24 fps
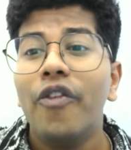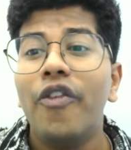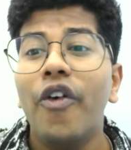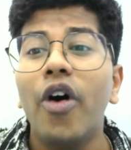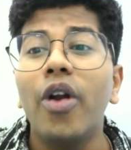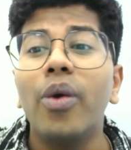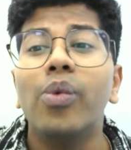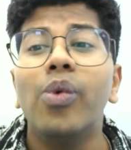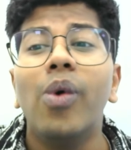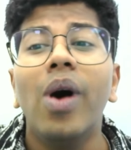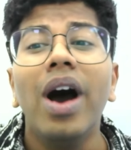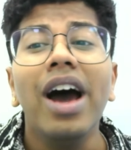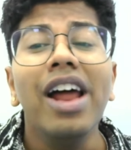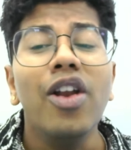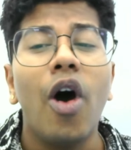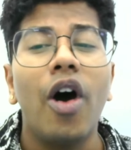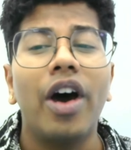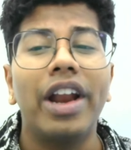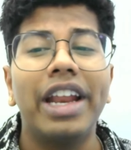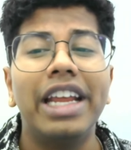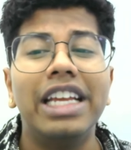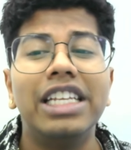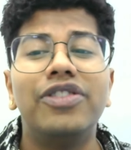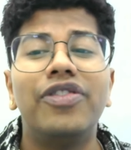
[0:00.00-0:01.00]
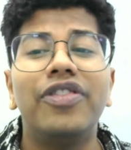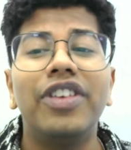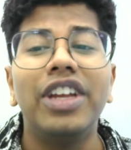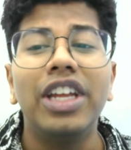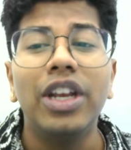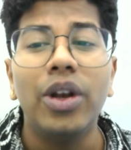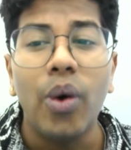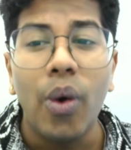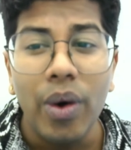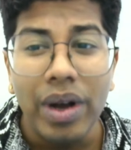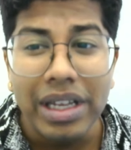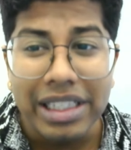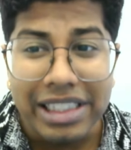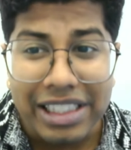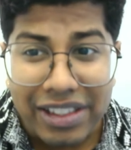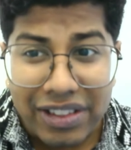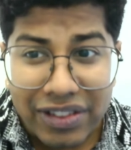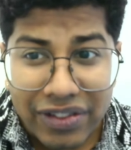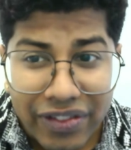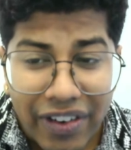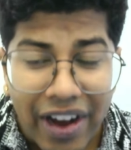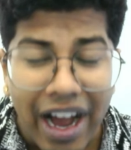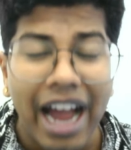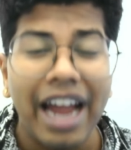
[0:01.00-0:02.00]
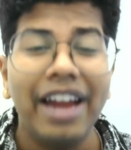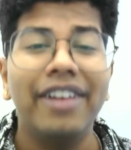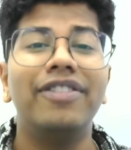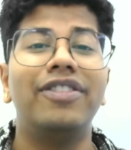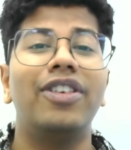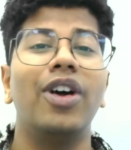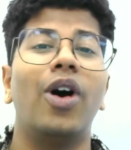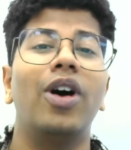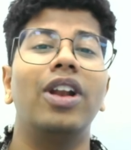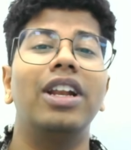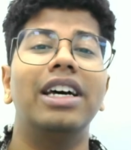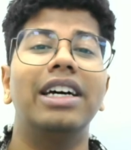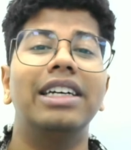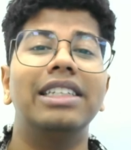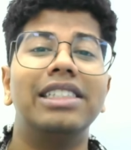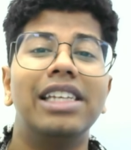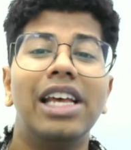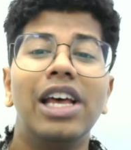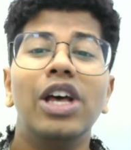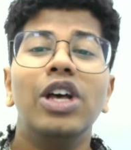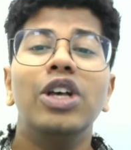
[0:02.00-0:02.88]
For one orange, we know it's $5.